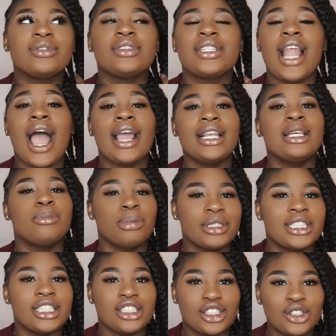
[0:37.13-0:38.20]

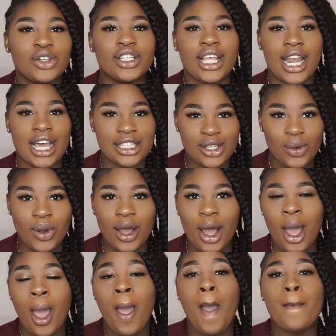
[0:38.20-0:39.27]
90% sure that I told
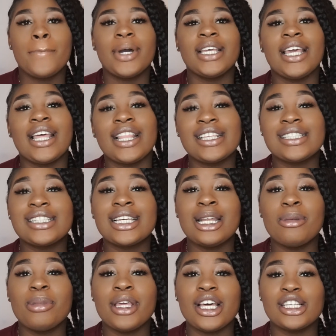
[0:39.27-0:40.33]
her. But yeah, this is
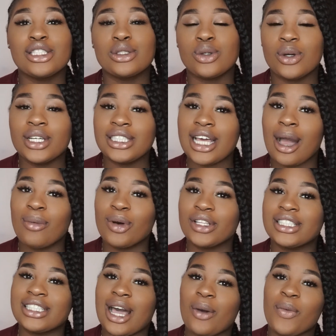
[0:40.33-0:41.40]
gonna be a story time
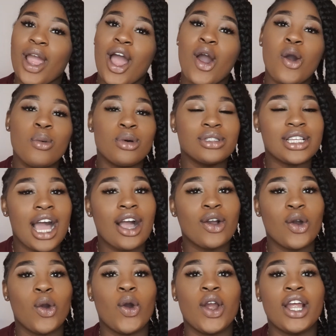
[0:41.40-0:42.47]
on the time where I almost
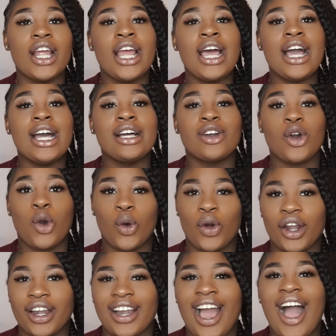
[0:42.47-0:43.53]
got
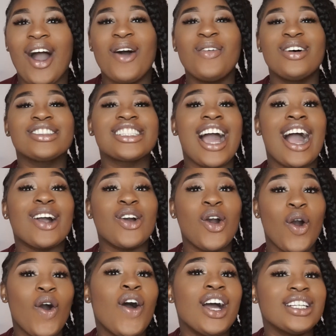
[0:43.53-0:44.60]

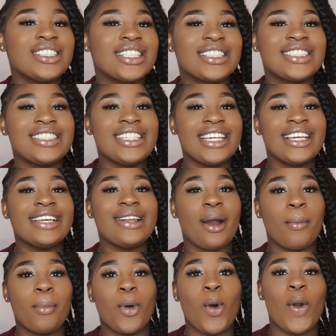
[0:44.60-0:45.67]
caught sneaking
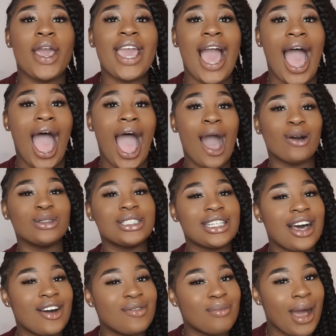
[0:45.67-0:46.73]
a boy out
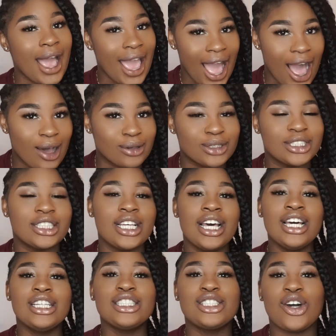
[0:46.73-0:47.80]
of my house.
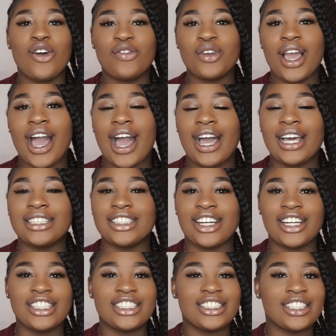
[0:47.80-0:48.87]
So if you guys
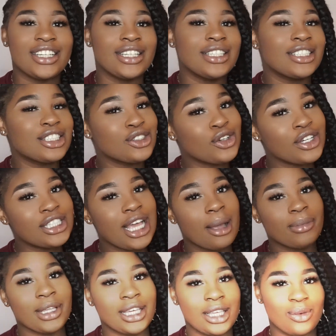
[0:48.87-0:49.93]
are interested in the story
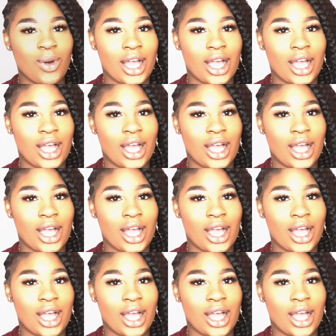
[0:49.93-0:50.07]
time, then keep